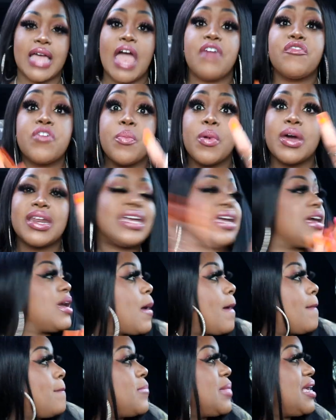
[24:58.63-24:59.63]
Everybody,
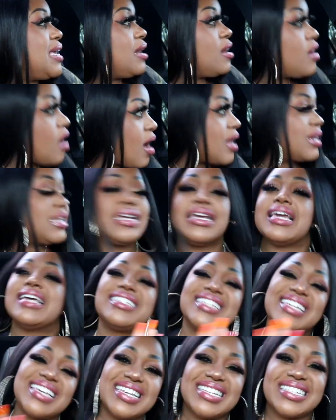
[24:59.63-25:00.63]
meet Lani.
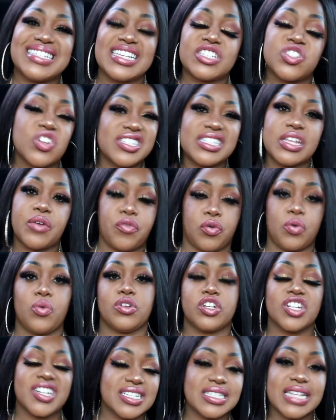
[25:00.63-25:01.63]
It's easy. It's not
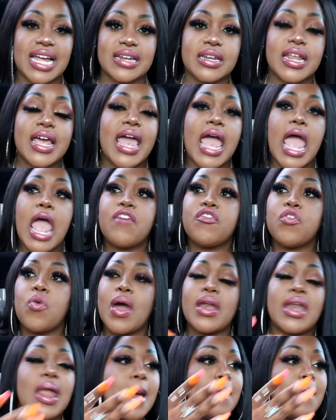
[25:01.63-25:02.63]
difficult. Do you understand? Everyone,